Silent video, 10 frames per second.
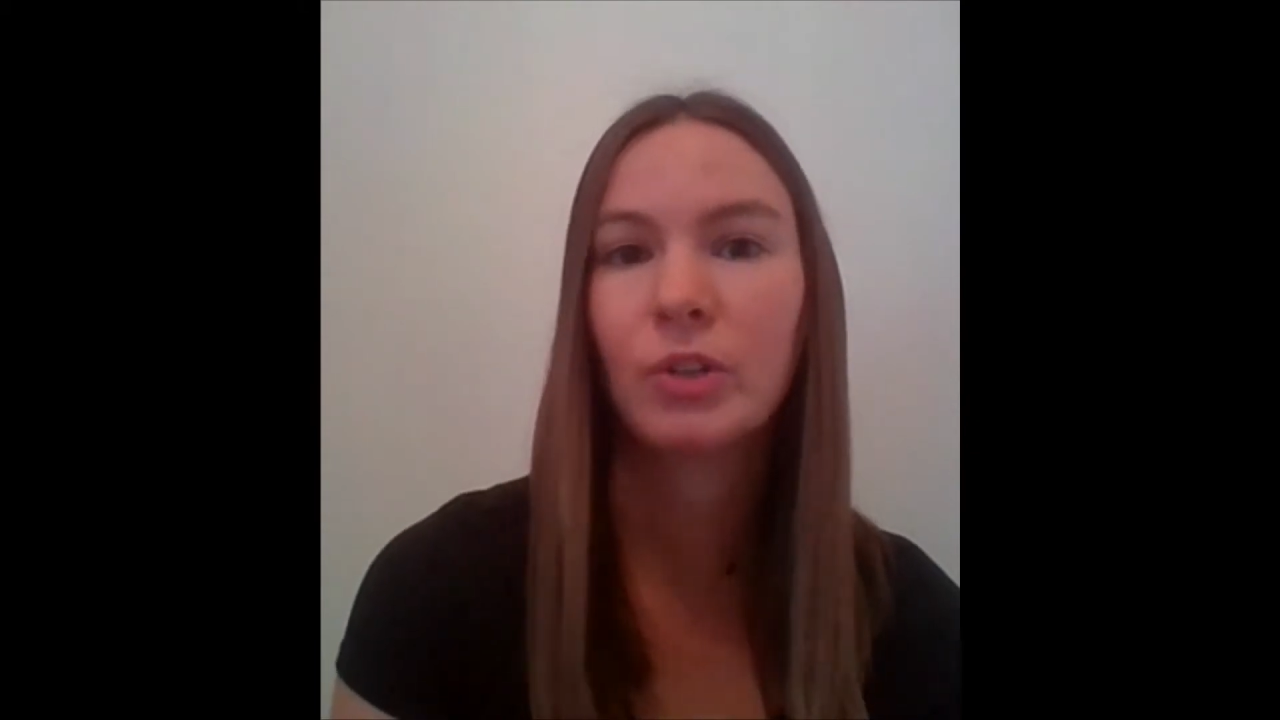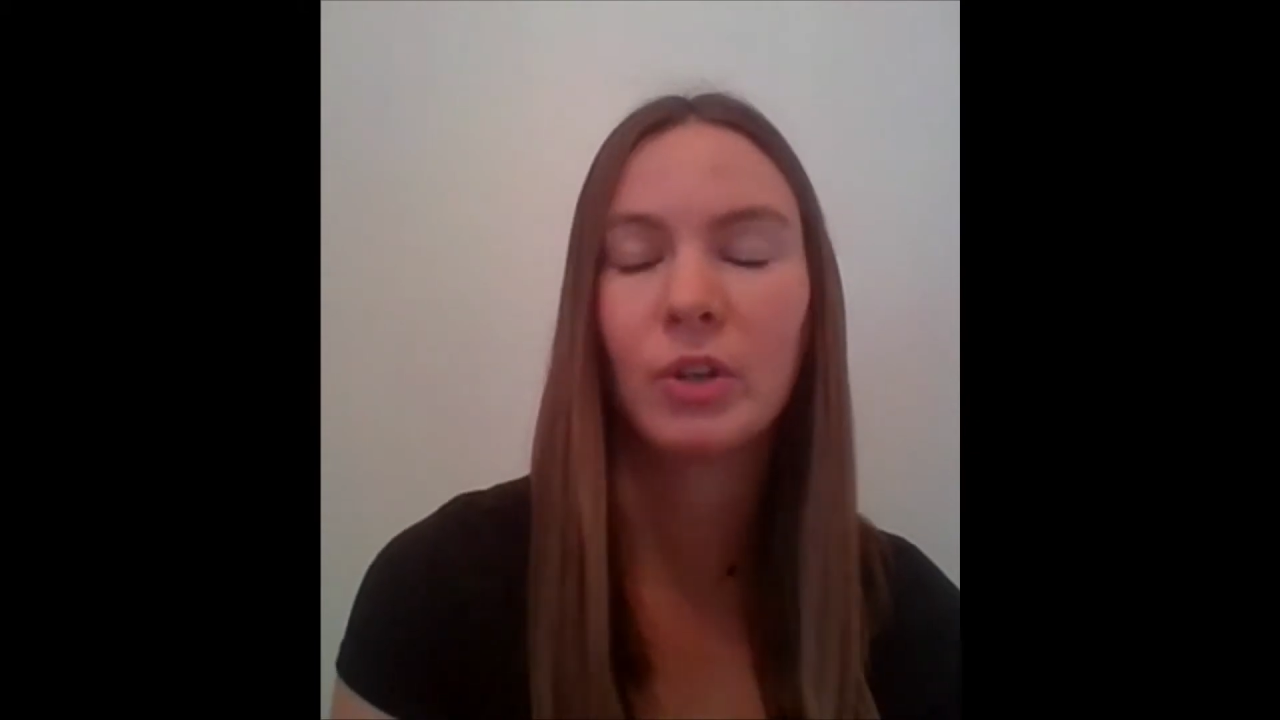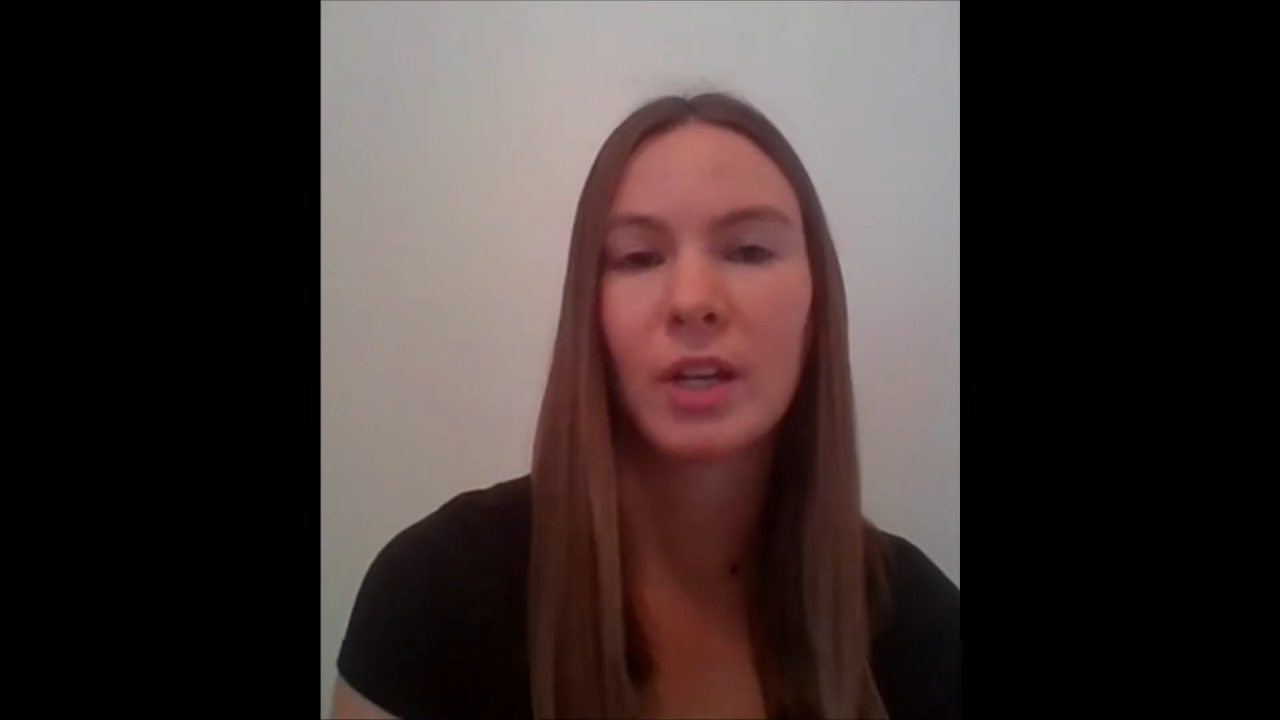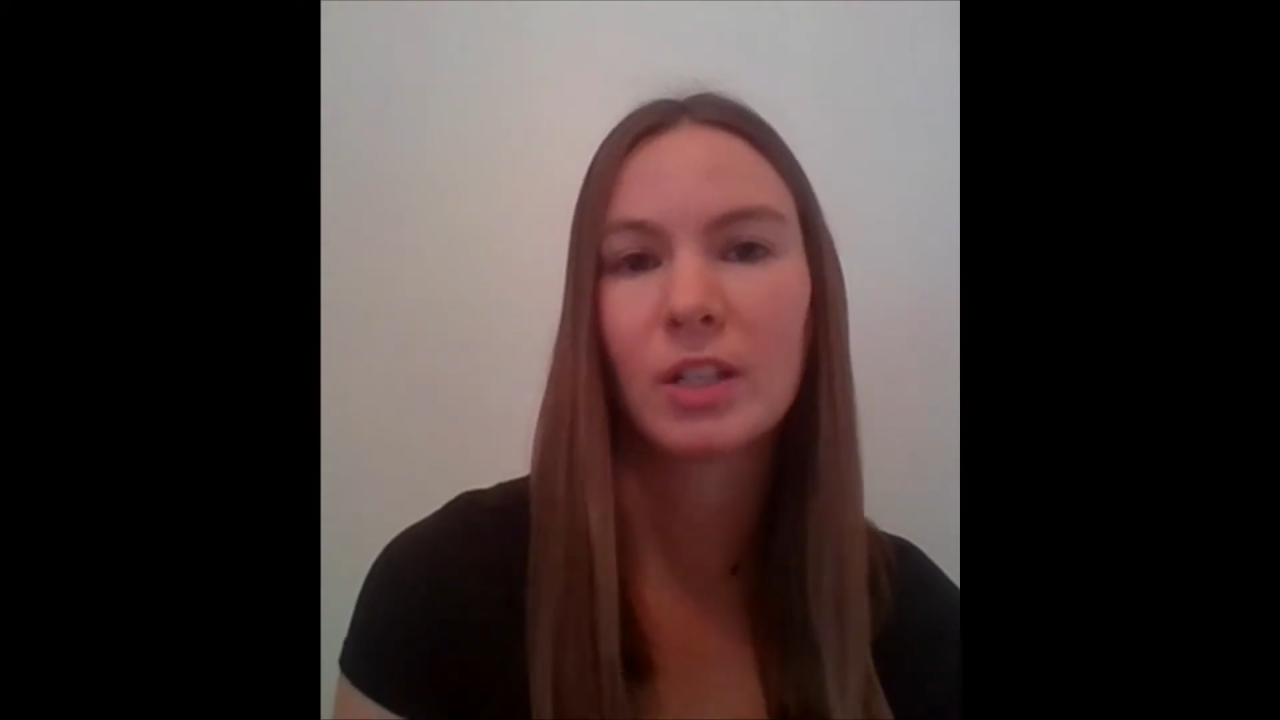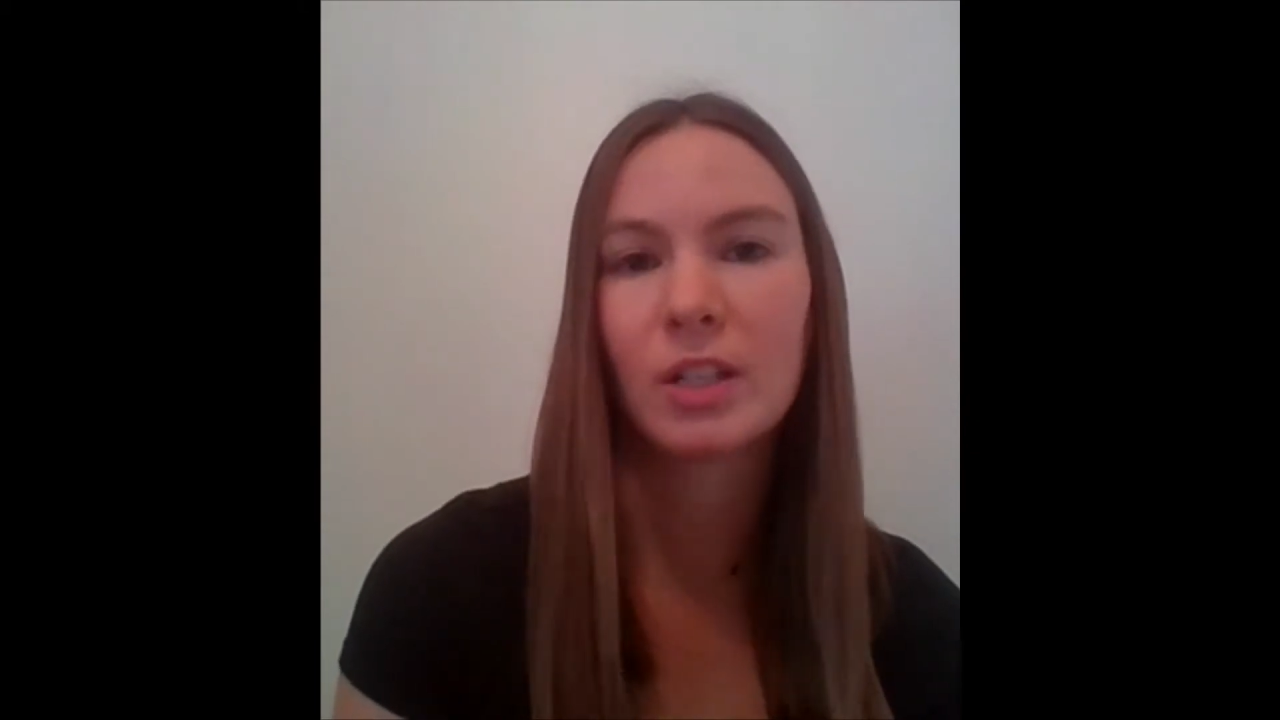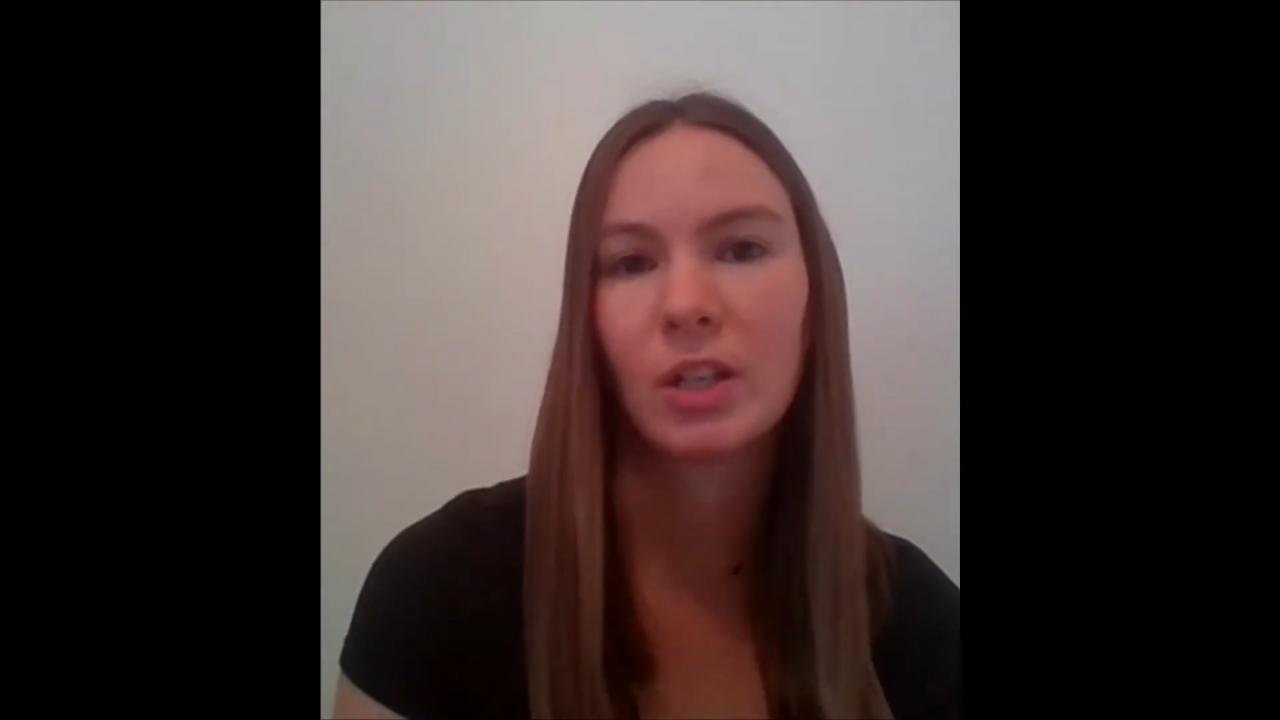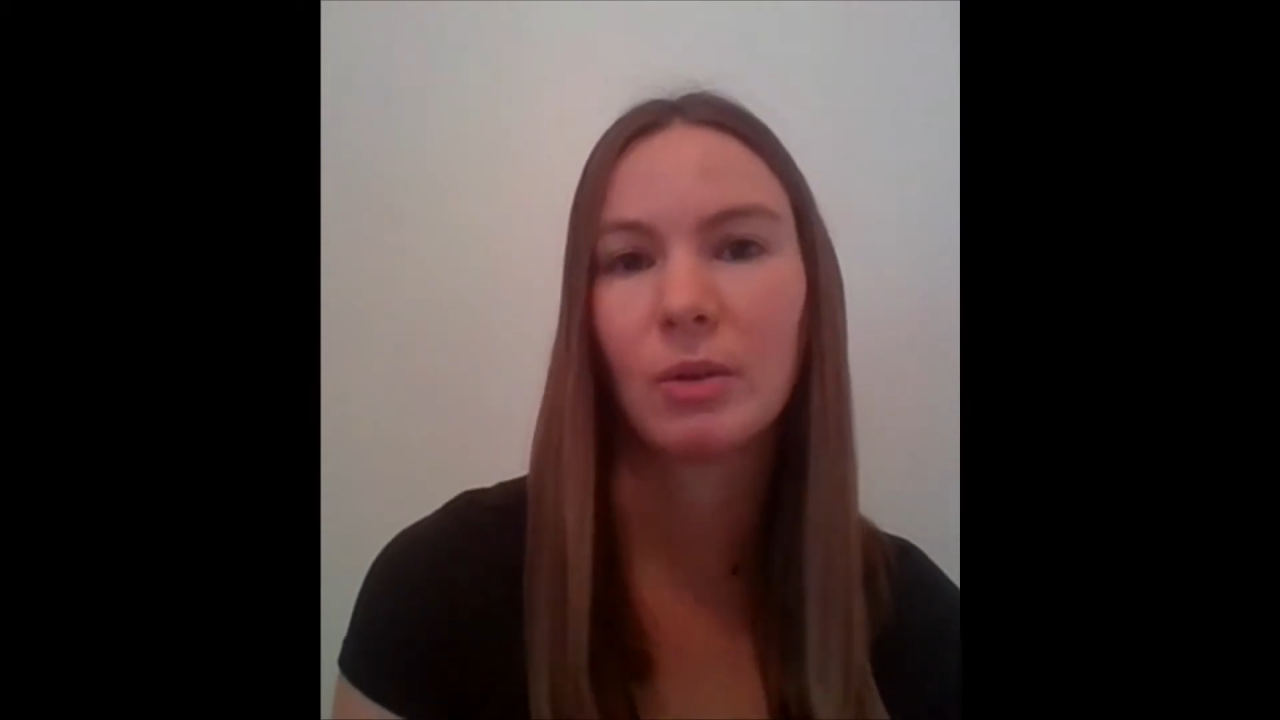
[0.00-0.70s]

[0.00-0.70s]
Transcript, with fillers: so you get to